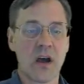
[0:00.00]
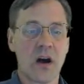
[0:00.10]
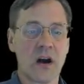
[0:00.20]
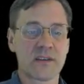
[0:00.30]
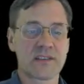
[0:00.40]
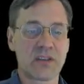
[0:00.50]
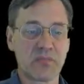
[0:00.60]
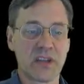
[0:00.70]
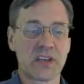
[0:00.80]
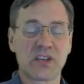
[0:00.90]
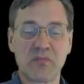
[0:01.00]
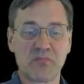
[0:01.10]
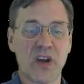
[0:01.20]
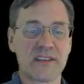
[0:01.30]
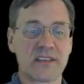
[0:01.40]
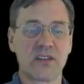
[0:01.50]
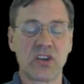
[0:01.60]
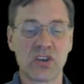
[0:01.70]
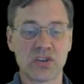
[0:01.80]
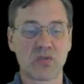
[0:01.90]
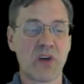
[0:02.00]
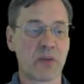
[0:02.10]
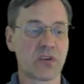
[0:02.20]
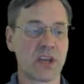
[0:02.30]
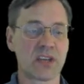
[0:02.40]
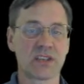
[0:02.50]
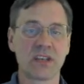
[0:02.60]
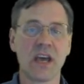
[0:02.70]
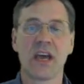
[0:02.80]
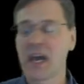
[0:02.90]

are stipulated to be present in the initial population.